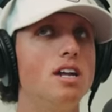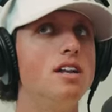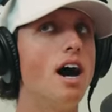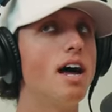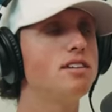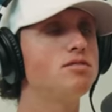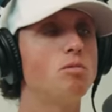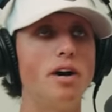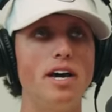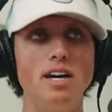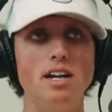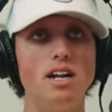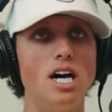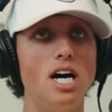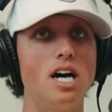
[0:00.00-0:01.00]
not his
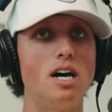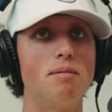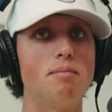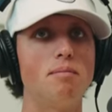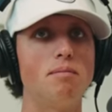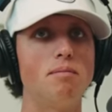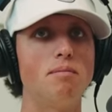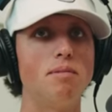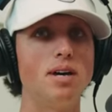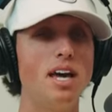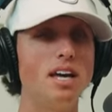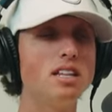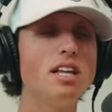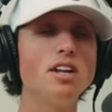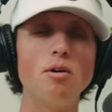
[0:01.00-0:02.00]
weight, um,
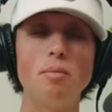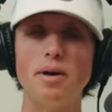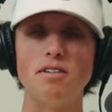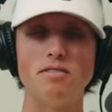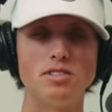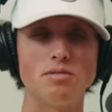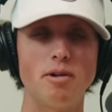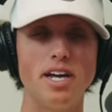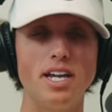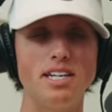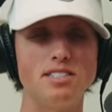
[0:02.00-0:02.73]
a little bit of his weight.